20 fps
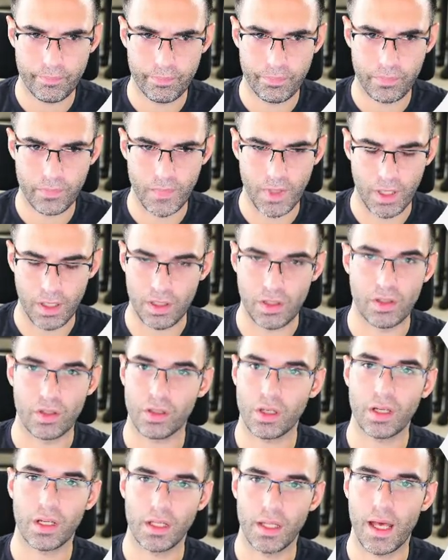And you're
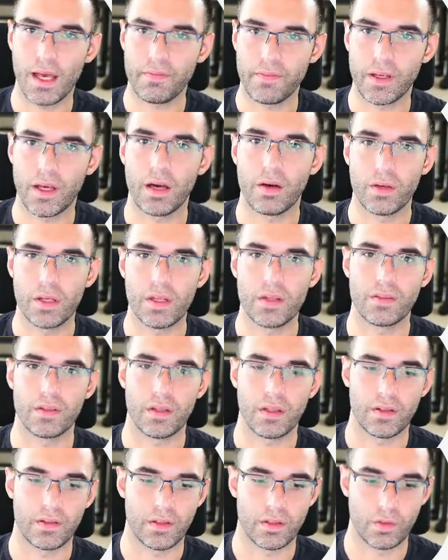gonna laugh at how easy
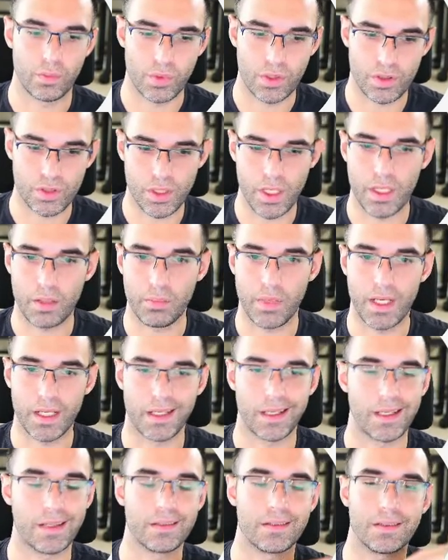this is. We try to make
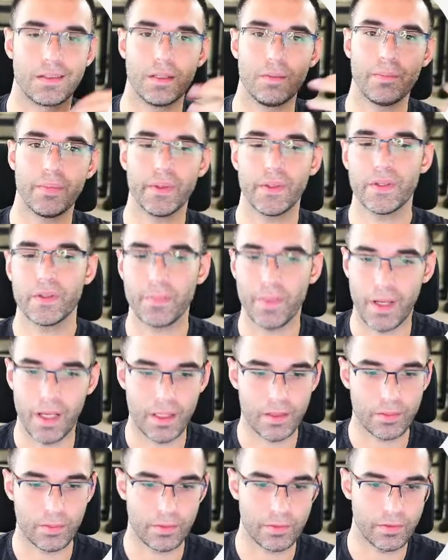it as simple as
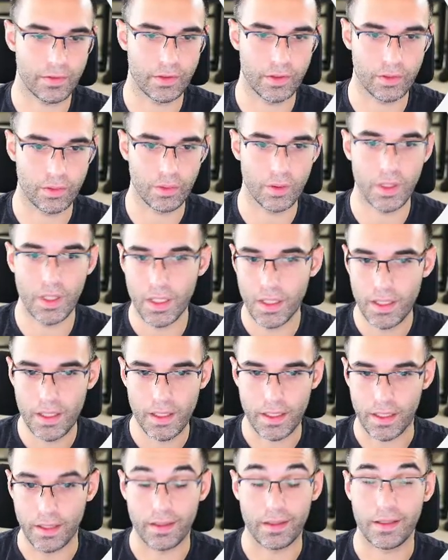possible for you,
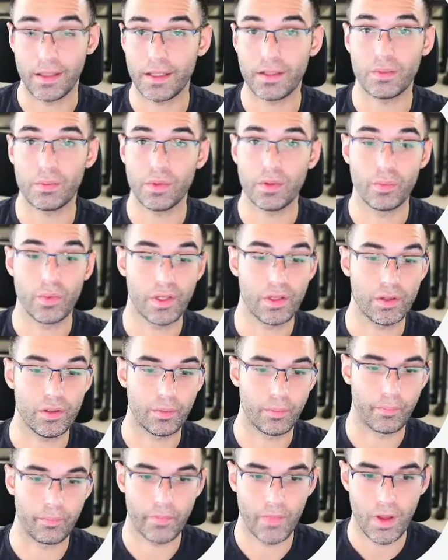and that's what we do.
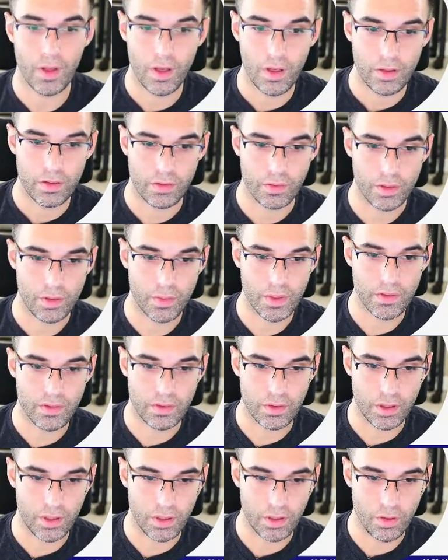So anyways,
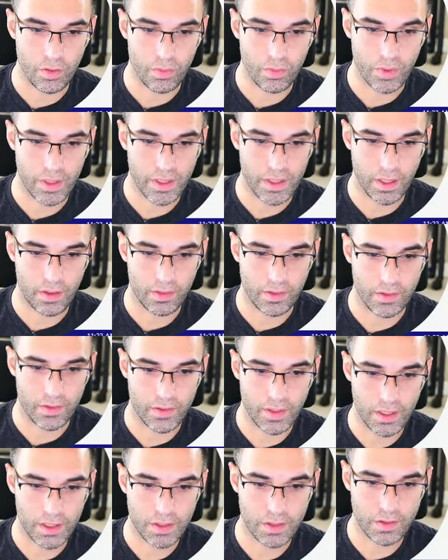you're going to go right down to
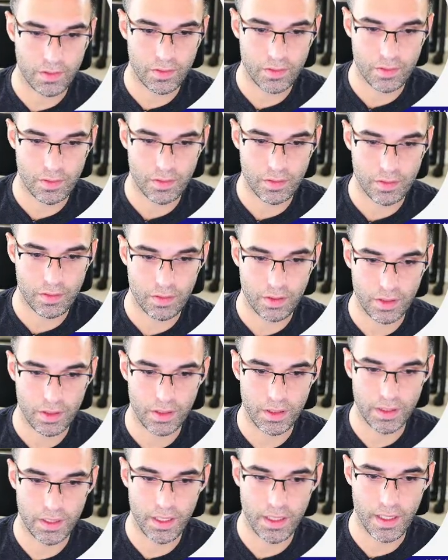Sections. You're going to
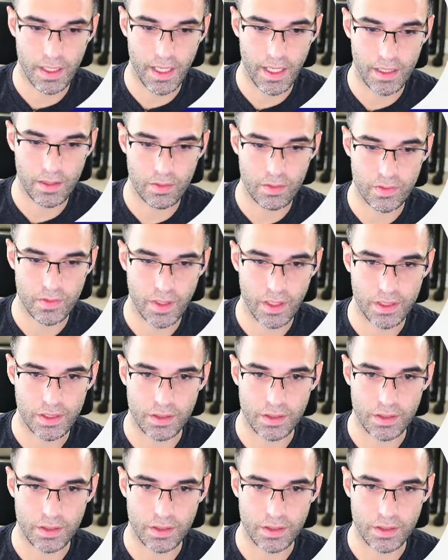click on Add New Section.